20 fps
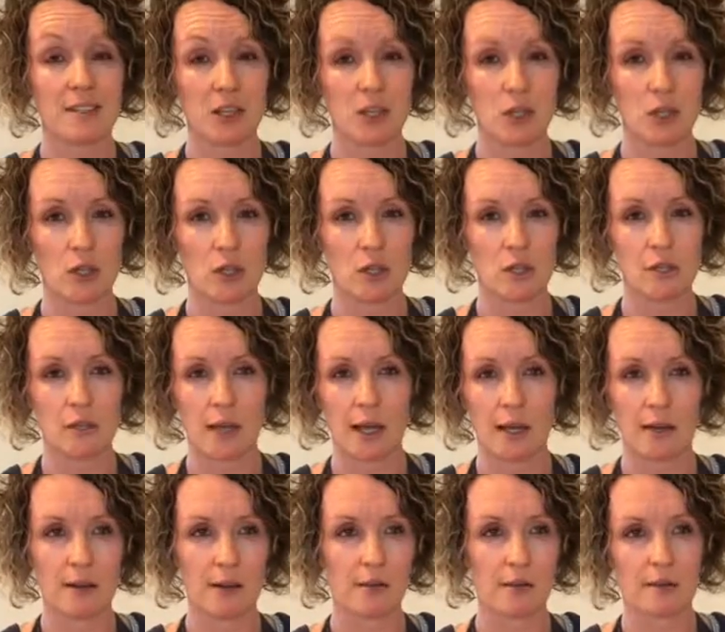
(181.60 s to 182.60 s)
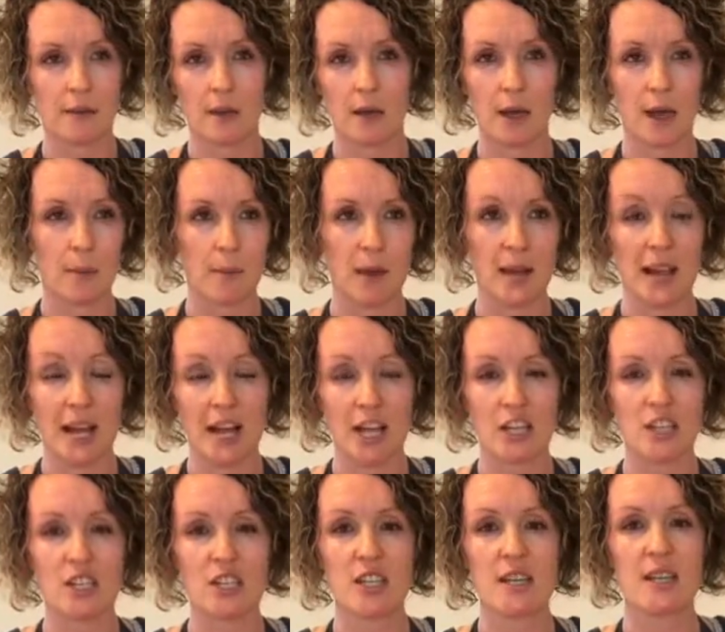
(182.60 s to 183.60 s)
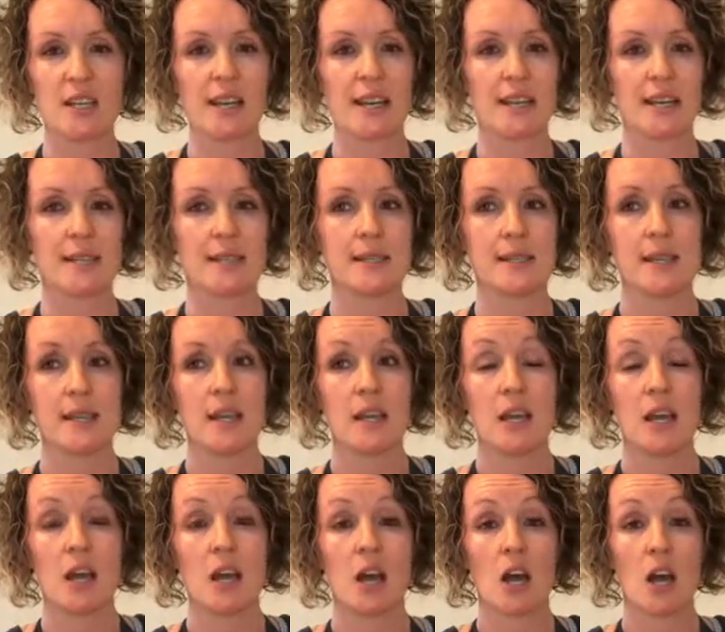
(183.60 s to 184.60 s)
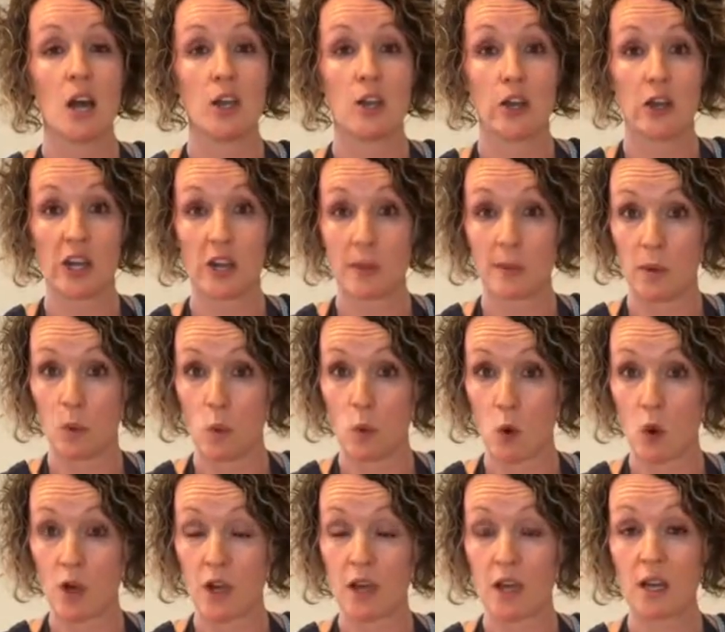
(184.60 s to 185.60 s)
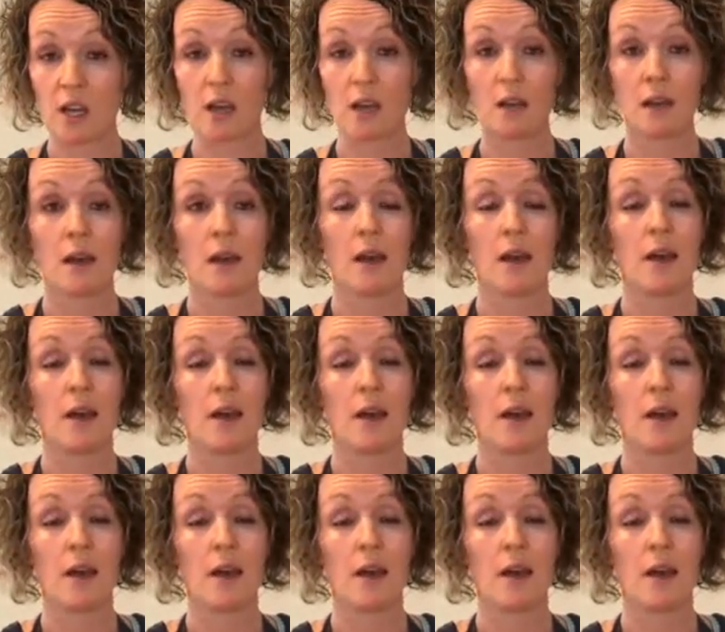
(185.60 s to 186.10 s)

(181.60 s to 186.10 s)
is a good kind of analogy is, are you going to be walking?